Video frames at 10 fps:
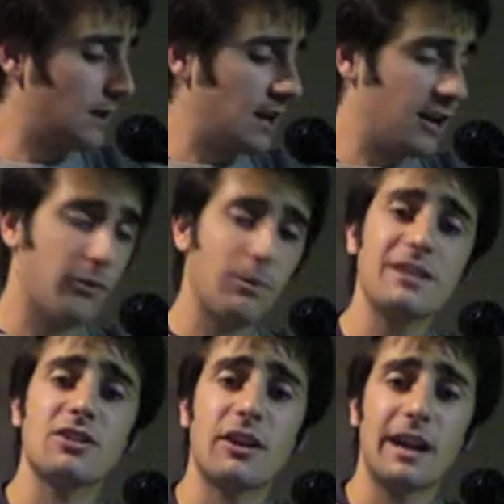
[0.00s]
If we
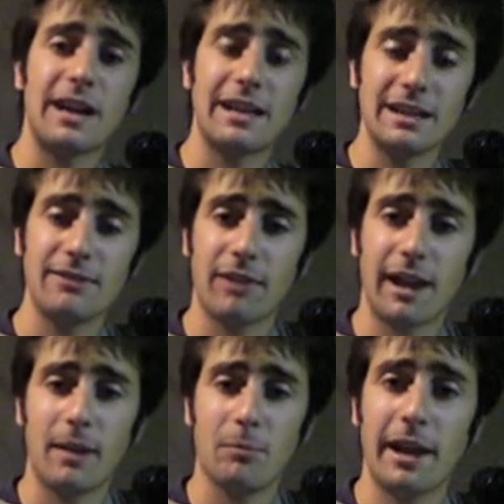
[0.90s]
start on E flat,
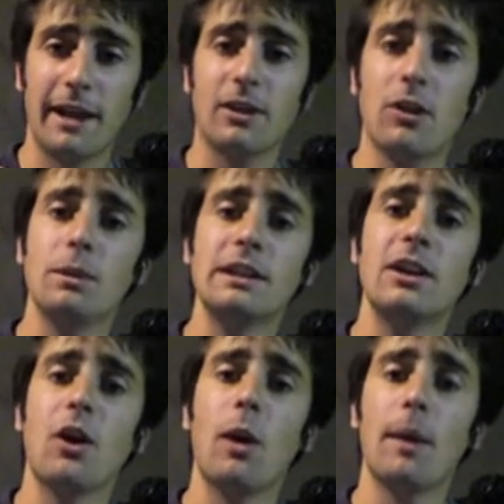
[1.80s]
a black note, we can
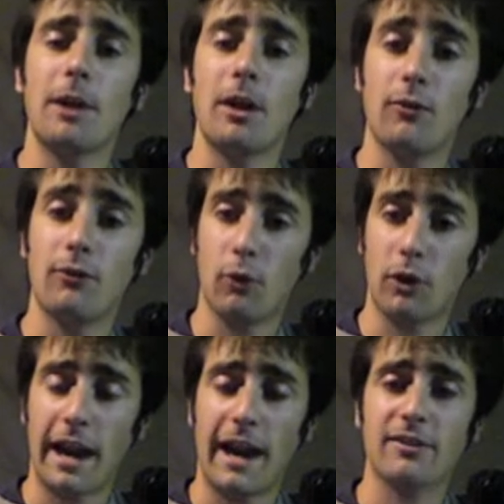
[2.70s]
go up
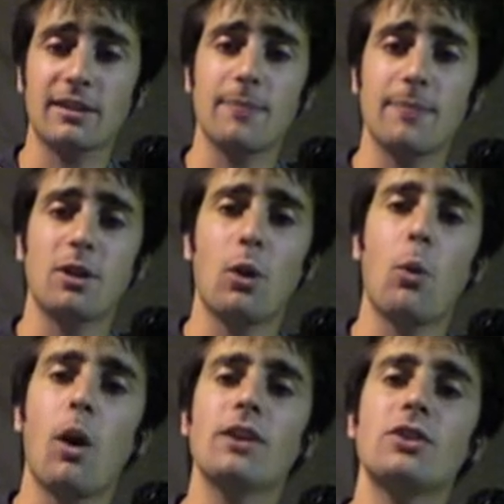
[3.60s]
4 half steps,
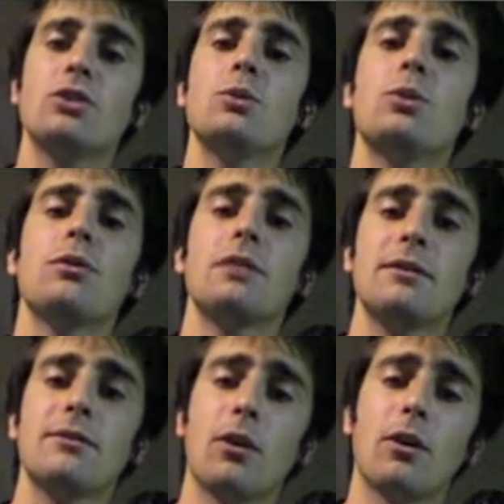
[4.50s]
1, 2, 3,
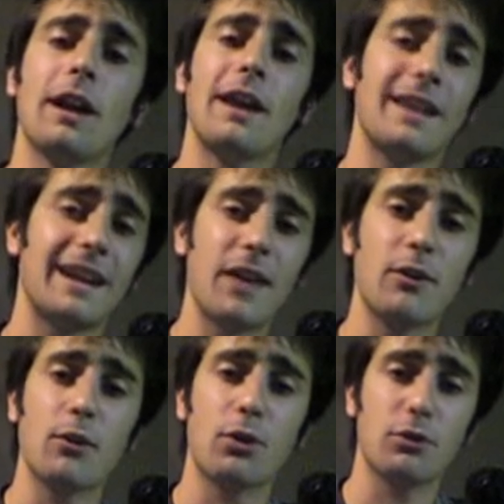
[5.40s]
4, and then
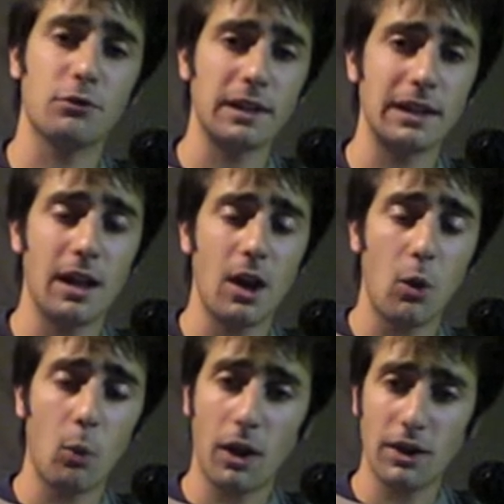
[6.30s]
another 3.
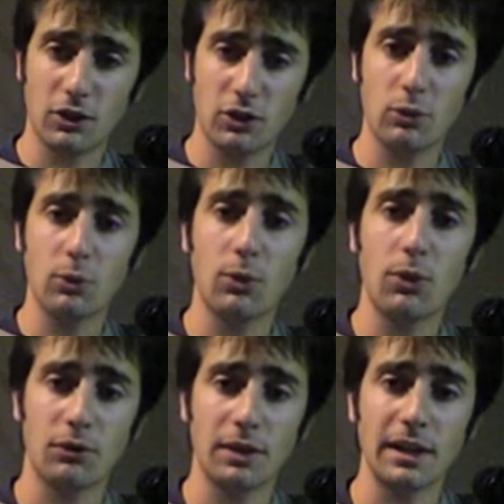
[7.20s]
1, 2,
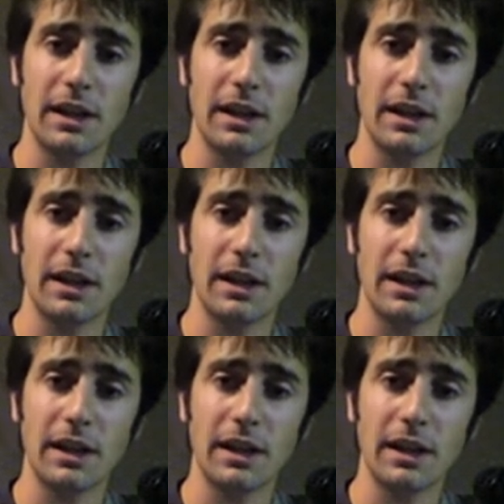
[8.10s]
3.